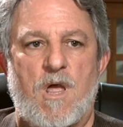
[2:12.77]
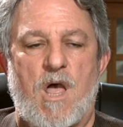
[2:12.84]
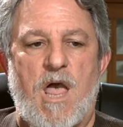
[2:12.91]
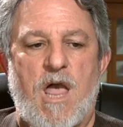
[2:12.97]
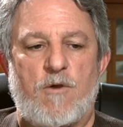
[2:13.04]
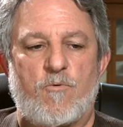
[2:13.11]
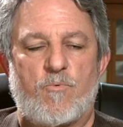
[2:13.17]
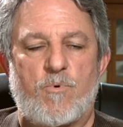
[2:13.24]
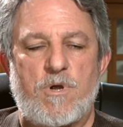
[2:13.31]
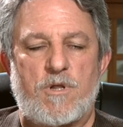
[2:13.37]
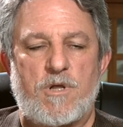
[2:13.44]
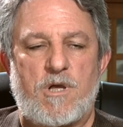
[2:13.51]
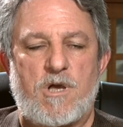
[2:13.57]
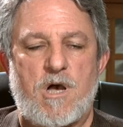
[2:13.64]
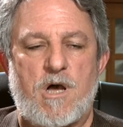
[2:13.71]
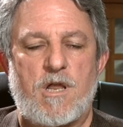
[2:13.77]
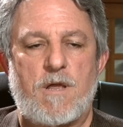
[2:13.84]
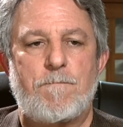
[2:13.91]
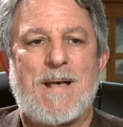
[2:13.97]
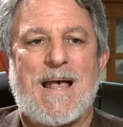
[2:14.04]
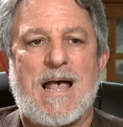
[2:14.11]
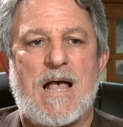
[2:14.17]
and really
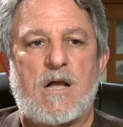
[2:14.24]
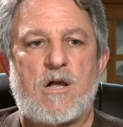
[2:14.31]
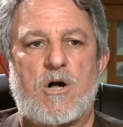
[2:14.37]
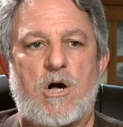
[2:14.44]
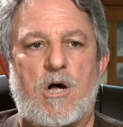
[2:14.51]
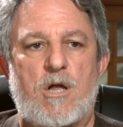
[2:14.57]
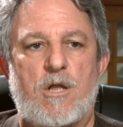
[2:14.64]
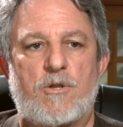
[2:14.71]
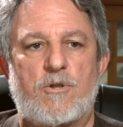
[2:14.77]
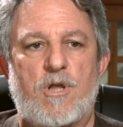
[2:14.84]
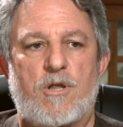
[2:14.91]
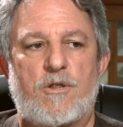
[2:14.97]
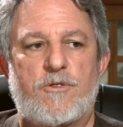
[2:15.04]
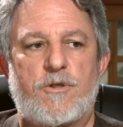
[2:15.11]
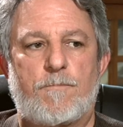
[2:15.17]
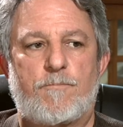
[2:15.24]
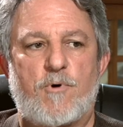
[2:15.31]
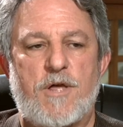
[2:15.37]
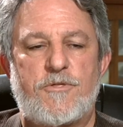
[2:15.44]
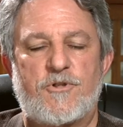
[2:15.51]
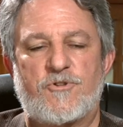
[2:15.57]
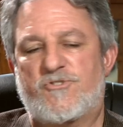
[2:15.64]
cutting back on the
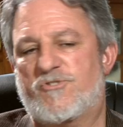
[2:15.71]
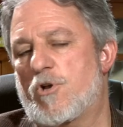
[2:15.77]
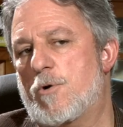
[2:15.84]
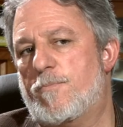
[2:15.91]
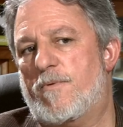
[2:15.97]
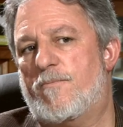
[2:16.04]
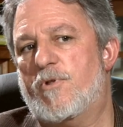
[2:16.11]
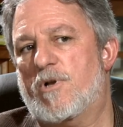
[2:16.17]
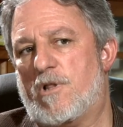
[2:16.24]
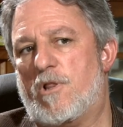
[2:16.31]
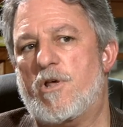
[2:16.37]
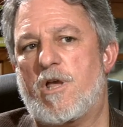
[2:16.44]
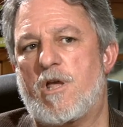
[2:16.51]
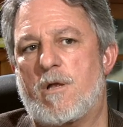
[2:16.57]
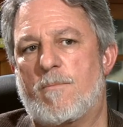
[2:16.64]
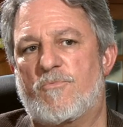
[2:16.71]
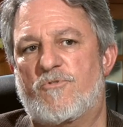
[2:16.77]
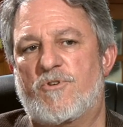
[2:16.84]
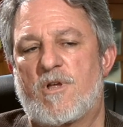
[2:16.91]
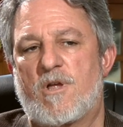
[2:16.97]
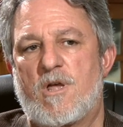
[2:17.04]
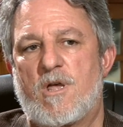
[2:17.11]
breadth and scope of the claims